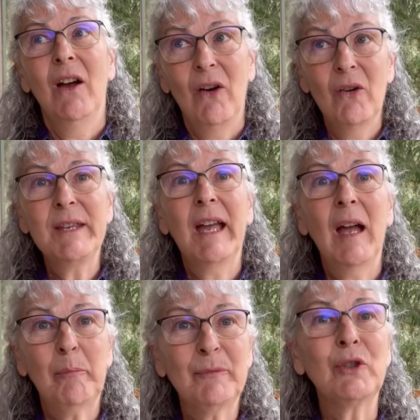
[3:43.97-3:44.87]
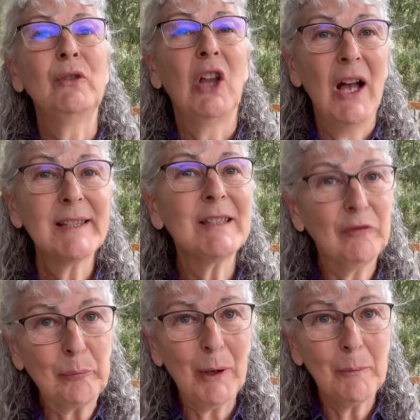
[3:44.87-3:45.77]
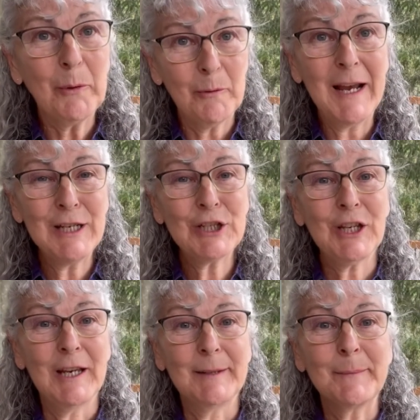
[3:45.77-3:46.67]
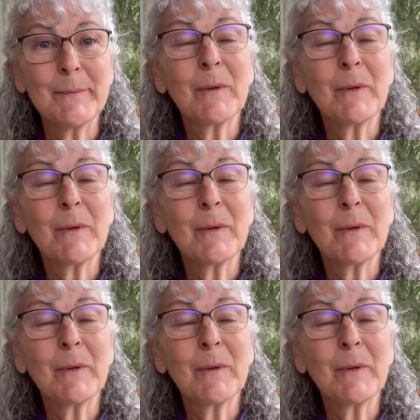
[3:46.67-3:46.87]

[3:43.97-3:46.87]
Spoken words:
oh yeah, do lots of preparation,